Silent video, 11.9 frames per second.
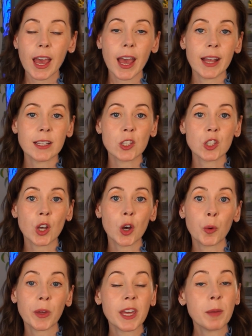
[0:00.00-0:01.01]
And
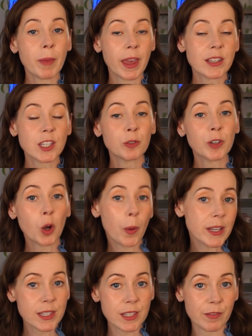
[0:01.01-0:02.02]
so he makes a
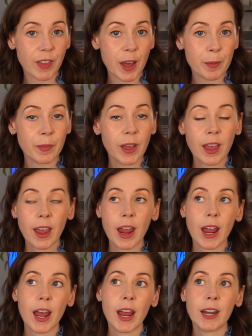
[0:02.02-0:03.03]
request of them.
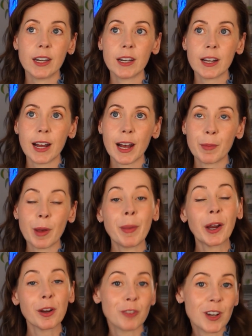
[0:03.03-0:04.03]
And I'm
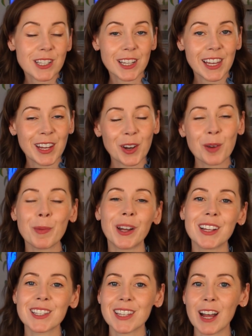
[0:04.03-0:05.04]
paraphrasing here,
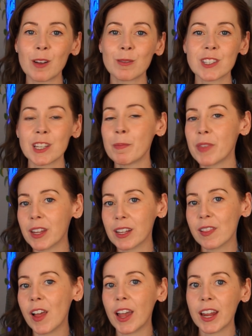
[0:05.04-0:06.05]
but it sounds something
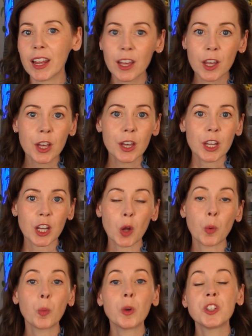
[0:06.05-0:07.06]
like,
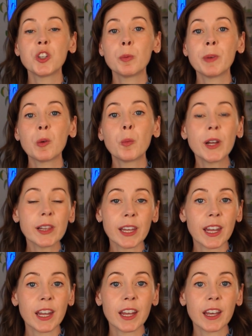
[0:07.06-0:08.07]
would you be
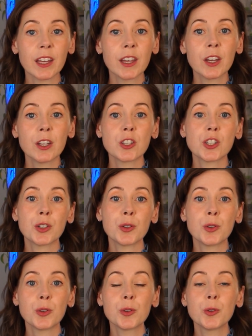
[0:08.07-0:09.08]
willing
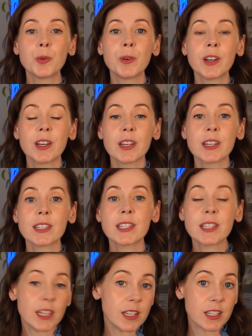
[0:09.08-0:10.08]
to
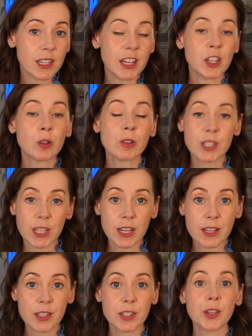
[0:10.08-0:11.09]
sit in your
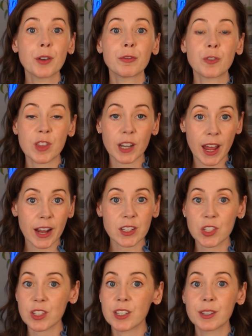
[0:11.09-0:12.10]
seats for the
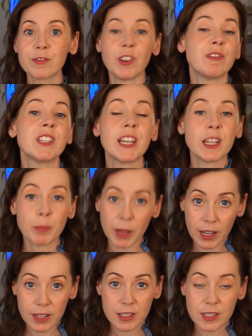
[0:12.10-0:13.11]
next 15
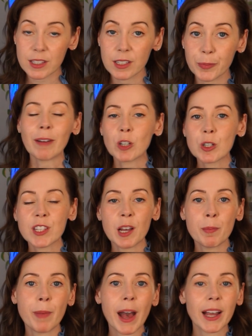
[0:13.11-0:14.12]
minutes? After
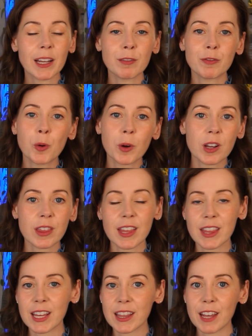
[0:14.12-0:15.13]
some back and forth, I
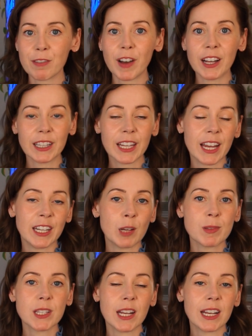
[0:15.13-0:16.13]
think they finally end
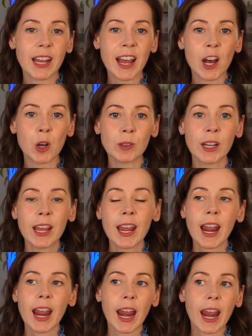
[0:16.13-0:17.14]
up sitting down,
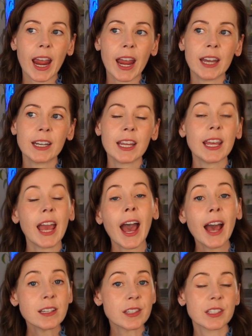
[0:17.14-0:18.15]
and he
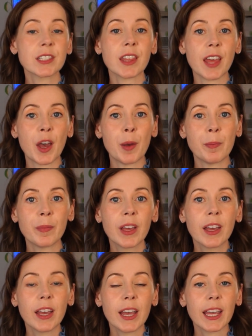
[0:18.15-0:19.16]
asks them,
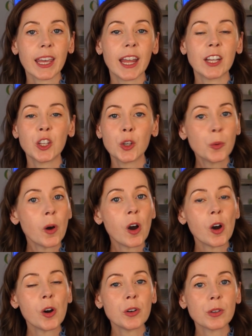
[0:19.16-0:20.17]
can you
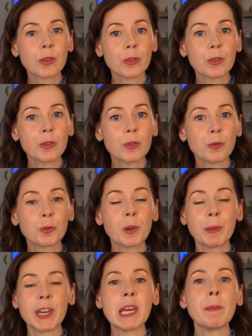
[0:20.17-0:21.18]
all
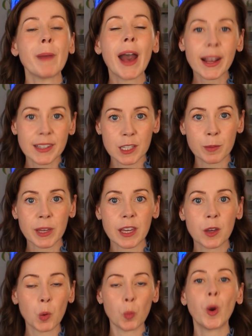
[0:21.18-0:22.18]
repeat back to
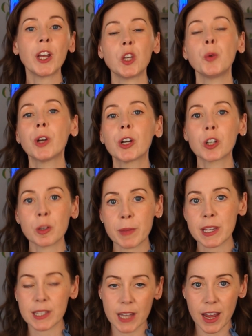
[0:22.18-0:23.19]
me what you heard
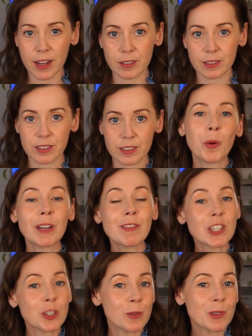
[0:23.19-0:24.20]
me say? One of
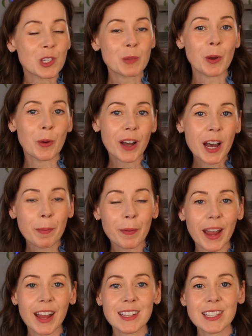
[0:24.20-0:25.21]
the students spoke
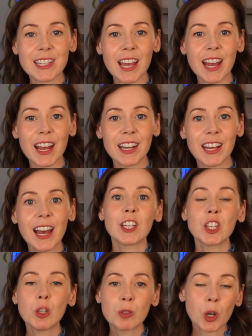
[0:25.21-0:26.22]
up and said,
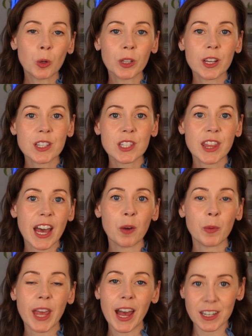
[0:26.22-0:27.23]
you told us
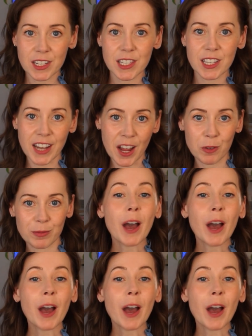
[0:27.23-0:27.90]
that we had to sit down.